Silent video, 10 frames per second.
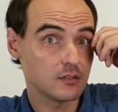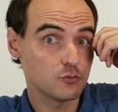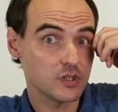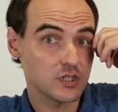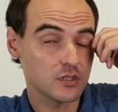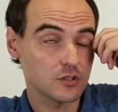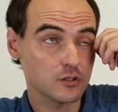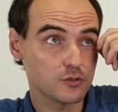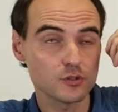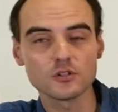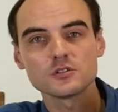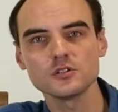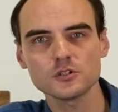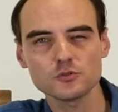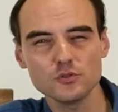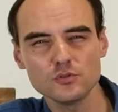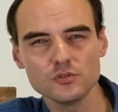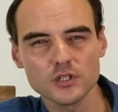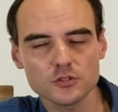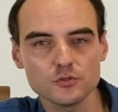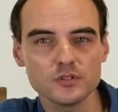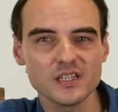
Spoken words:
which is also called Nyat-O